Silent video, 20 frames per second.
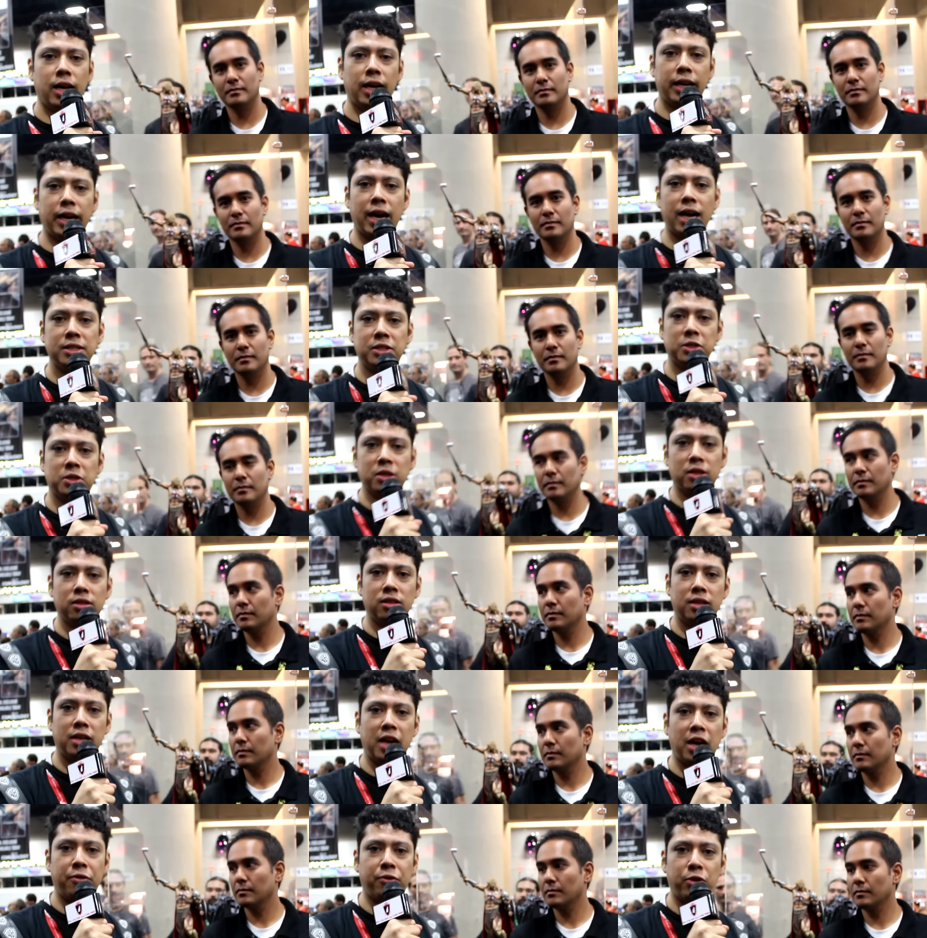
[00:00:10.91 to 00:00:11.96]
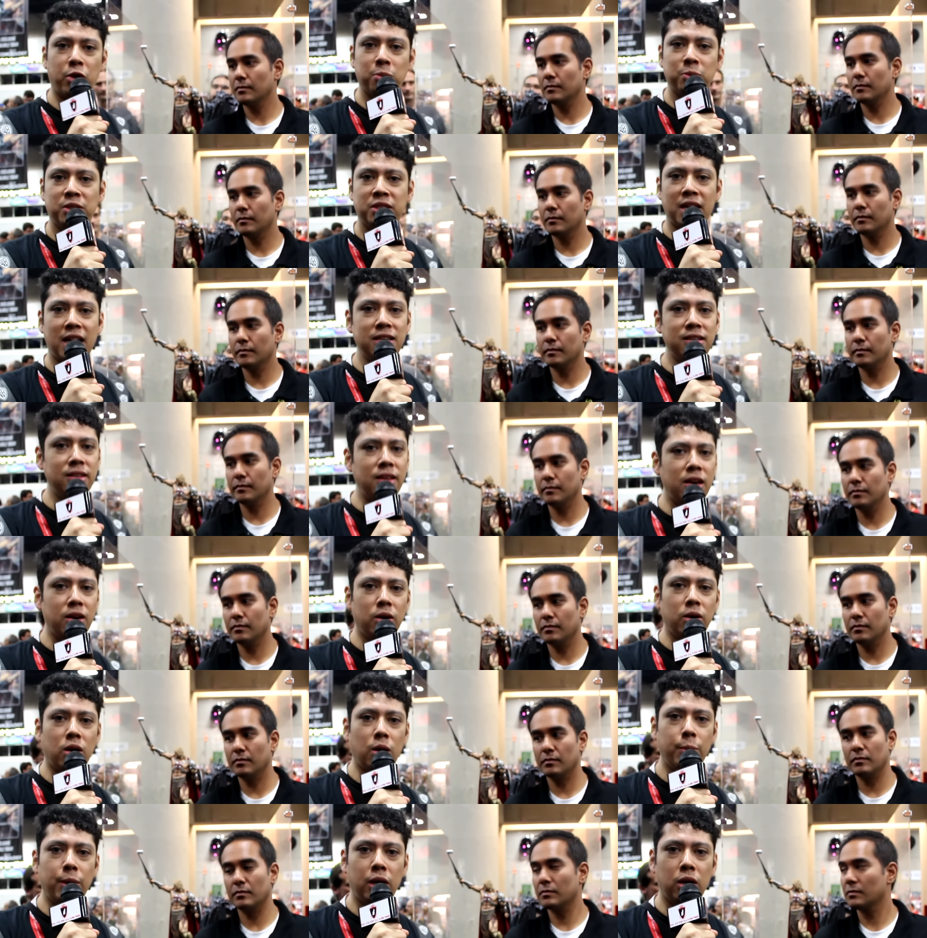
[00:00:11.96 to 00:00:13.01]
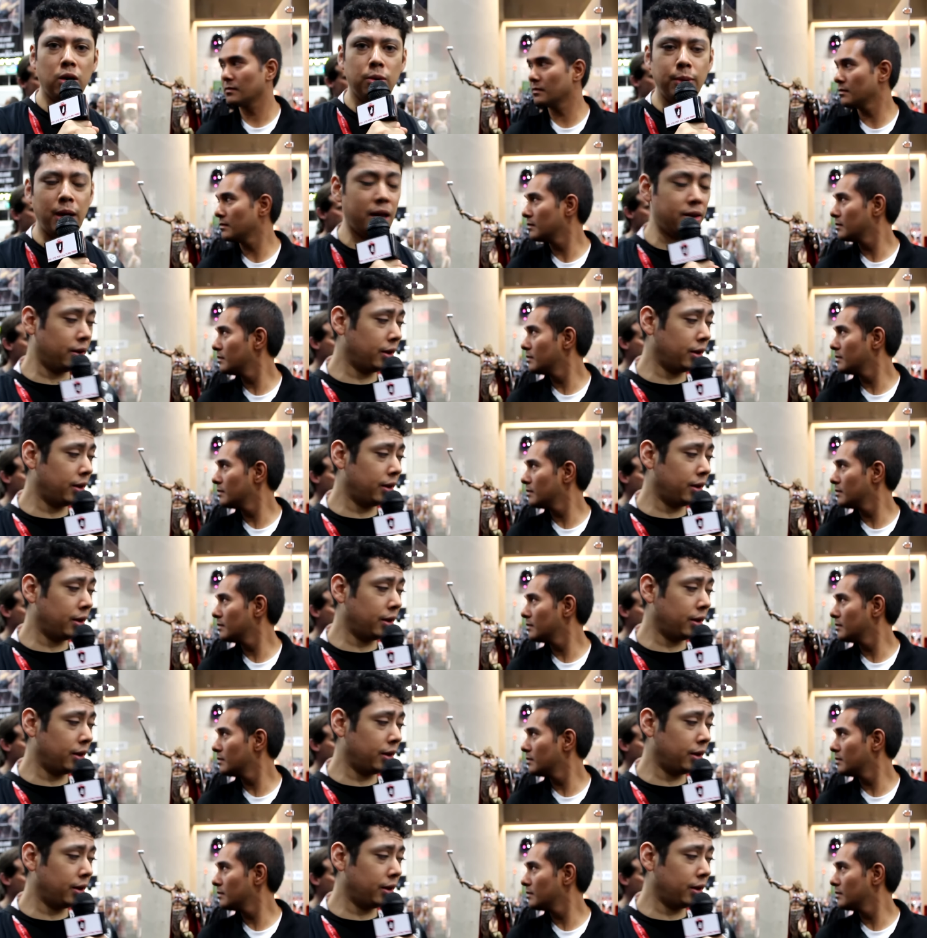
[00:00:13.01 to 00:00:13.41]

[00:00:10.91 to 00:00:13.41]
Speaker 1: Hi guys, it's Hunter Knight from San Diego Comic-Con